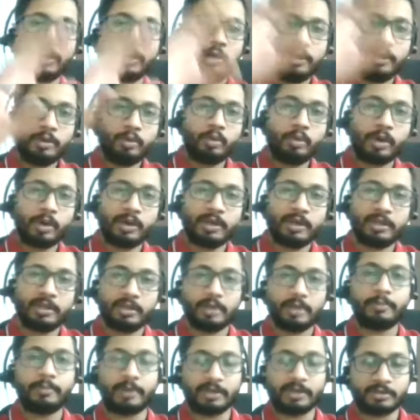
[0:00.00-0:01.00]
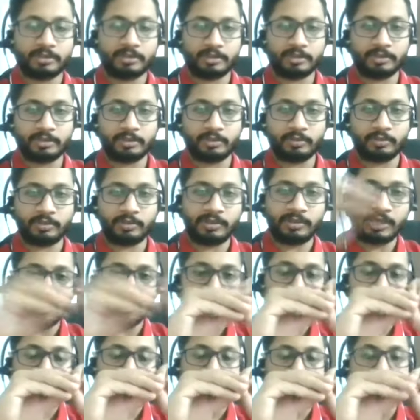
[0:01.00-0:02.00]
to another master
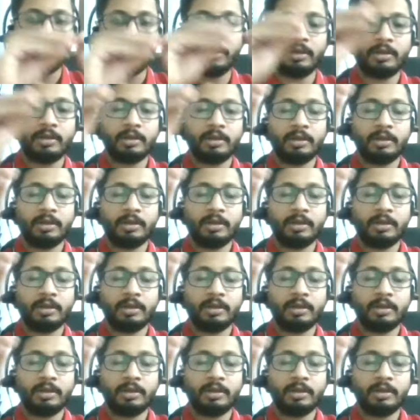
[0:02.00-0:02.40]
server,